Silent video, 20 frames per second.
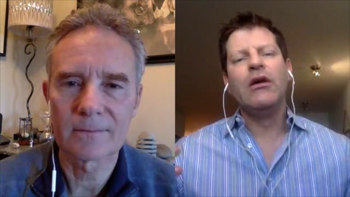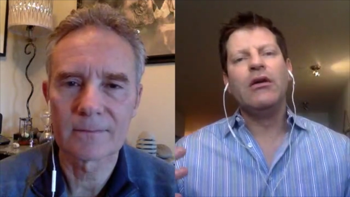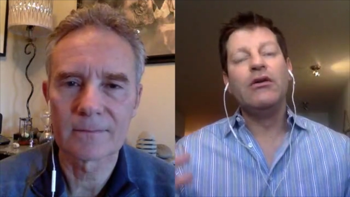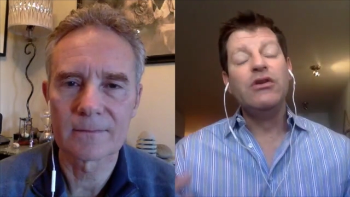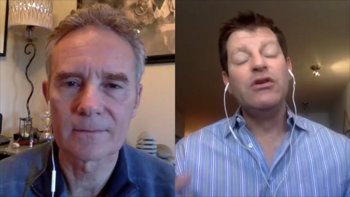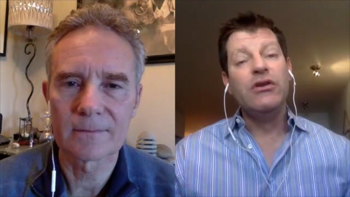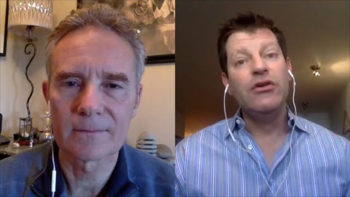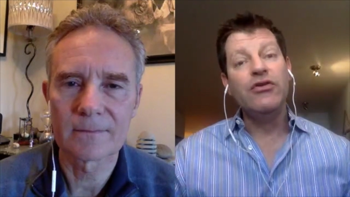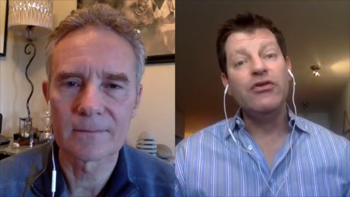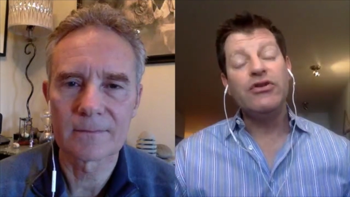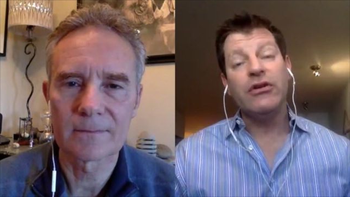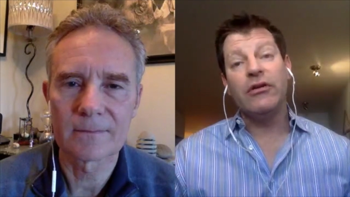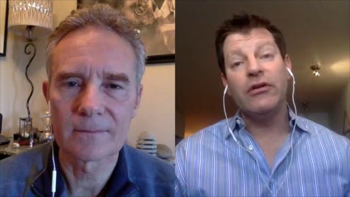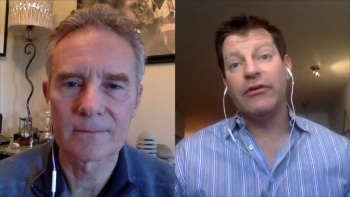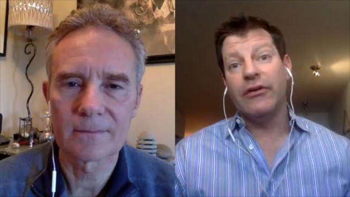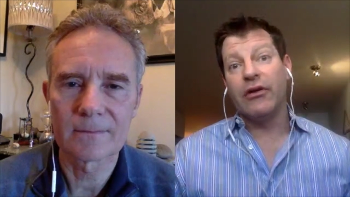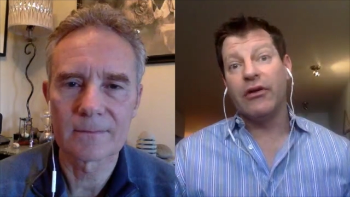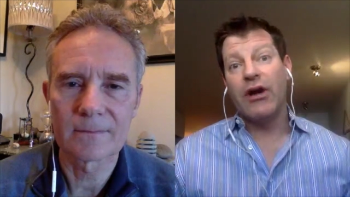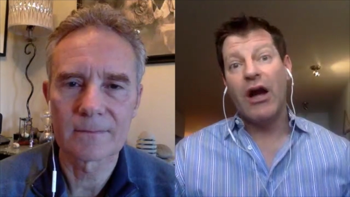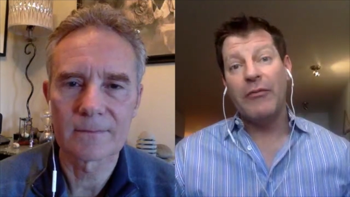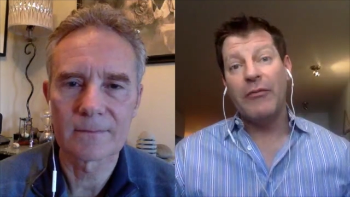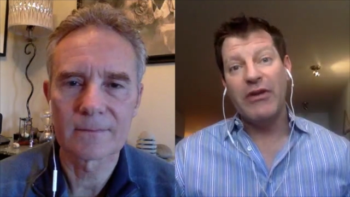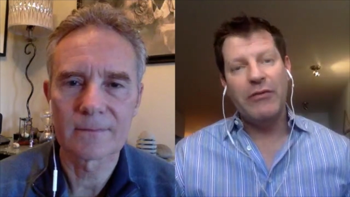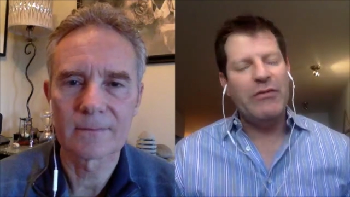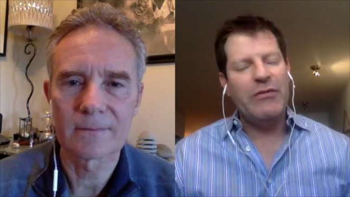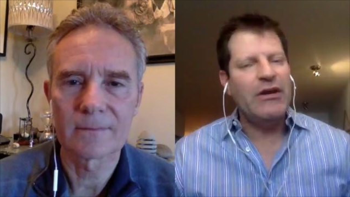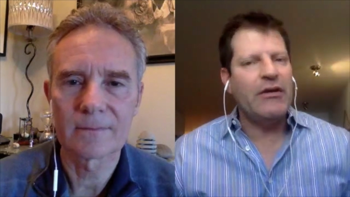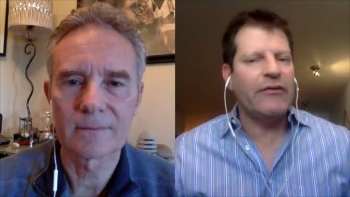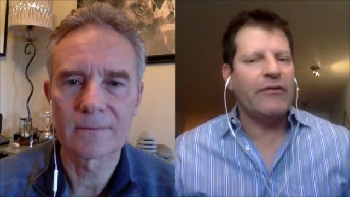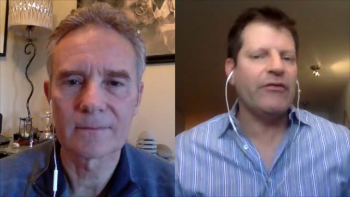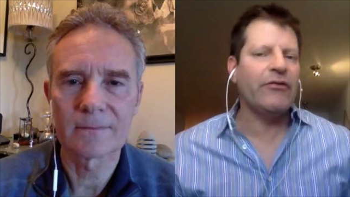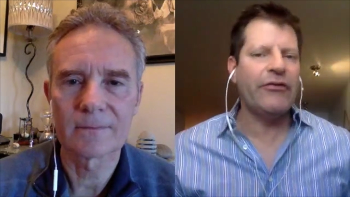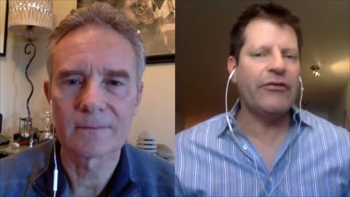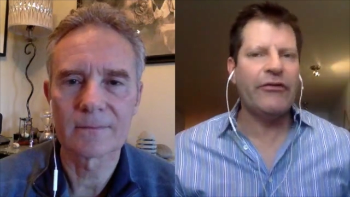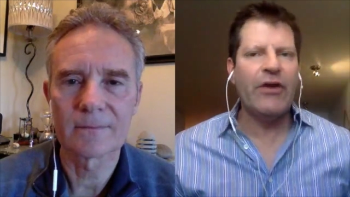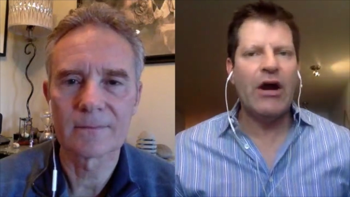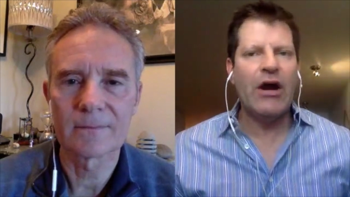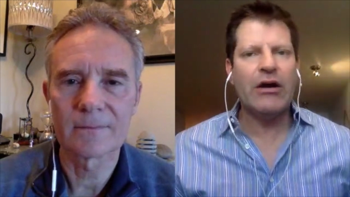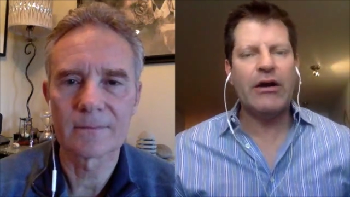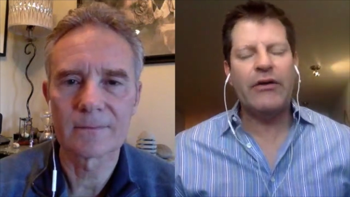Speaker 1: Usually they're coming to me because they're
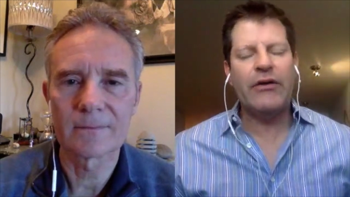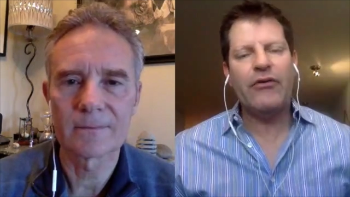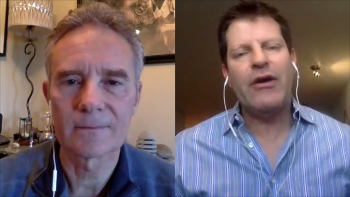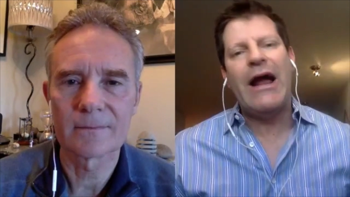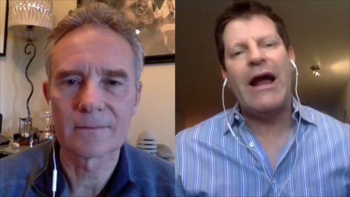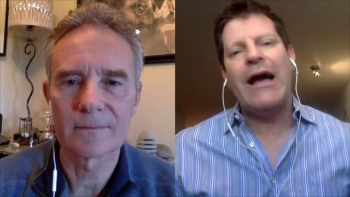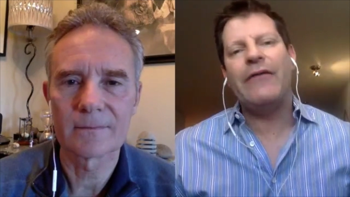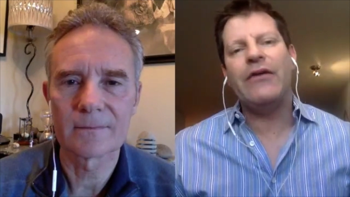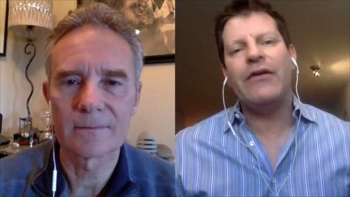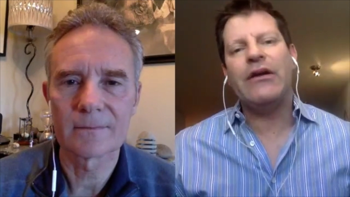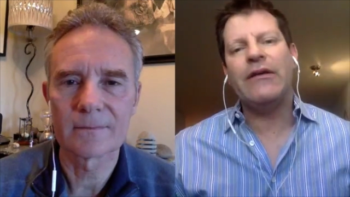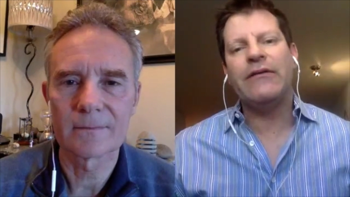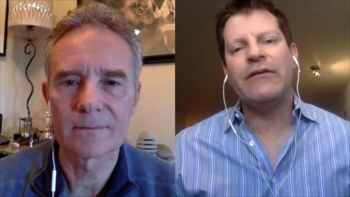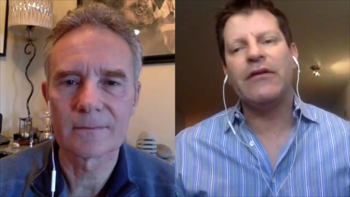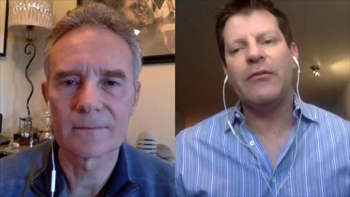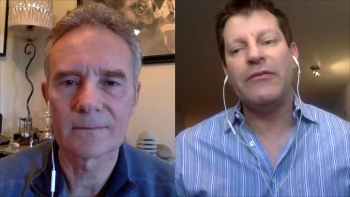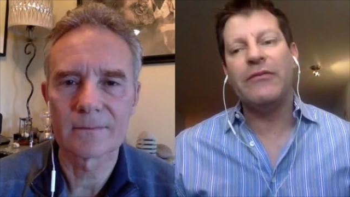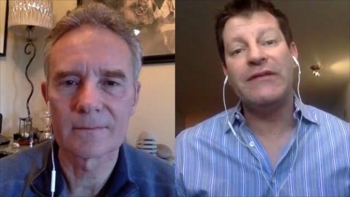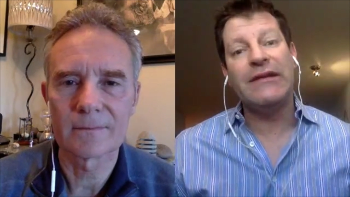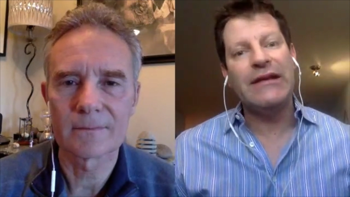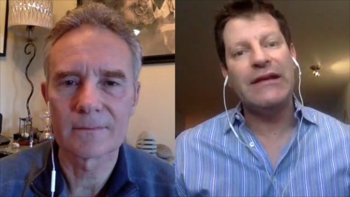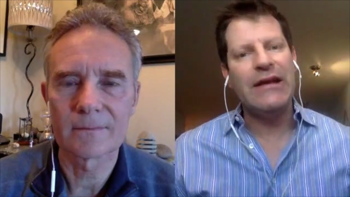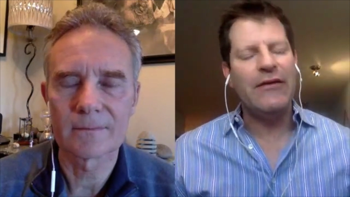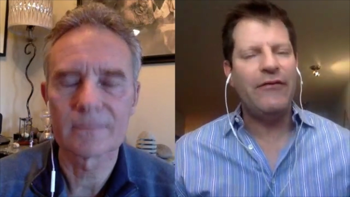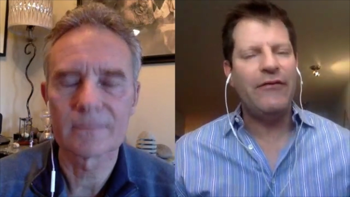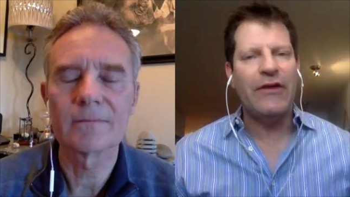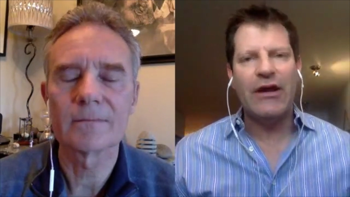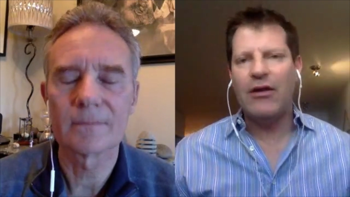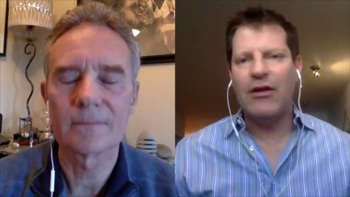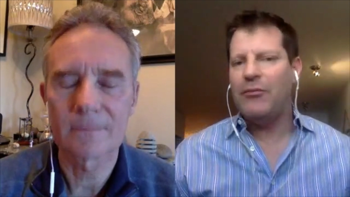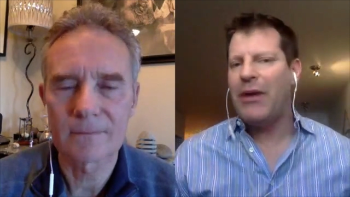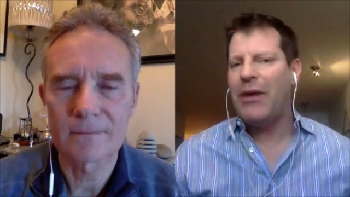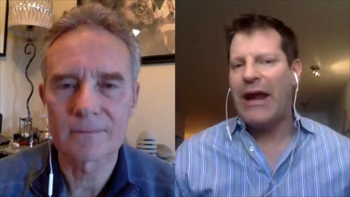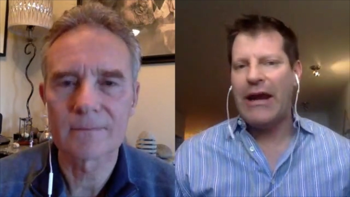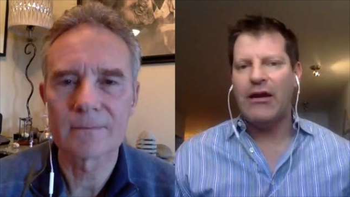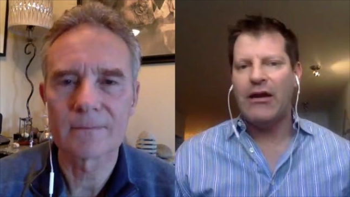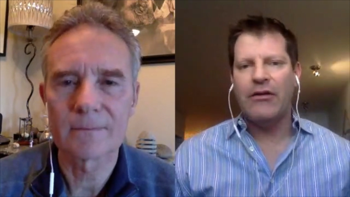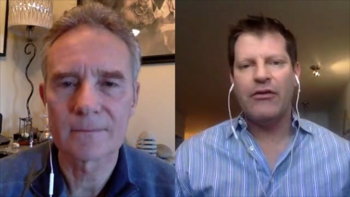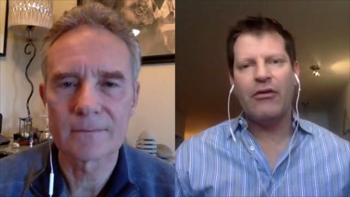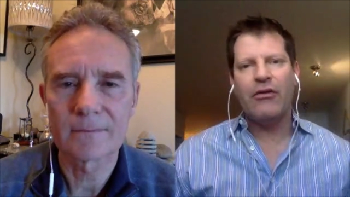stuck and they're having some significant
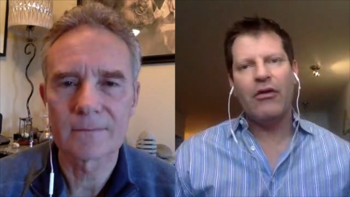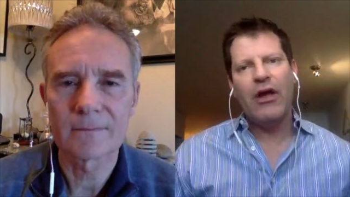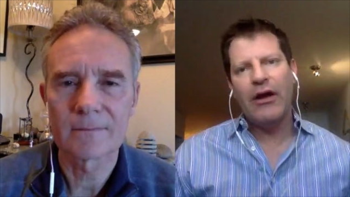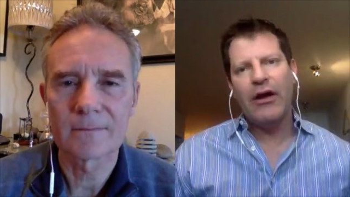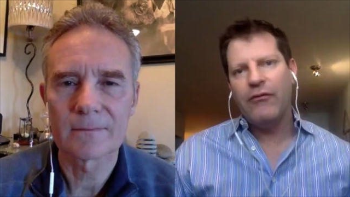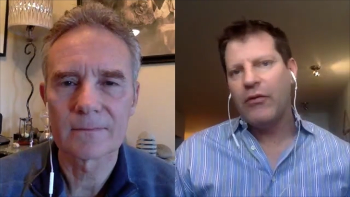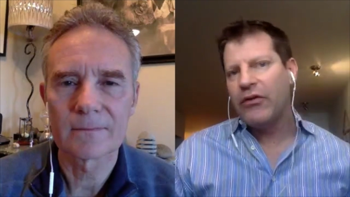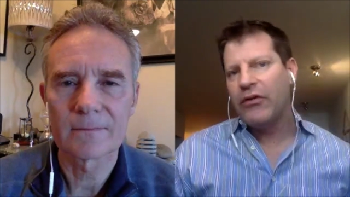pain in their life,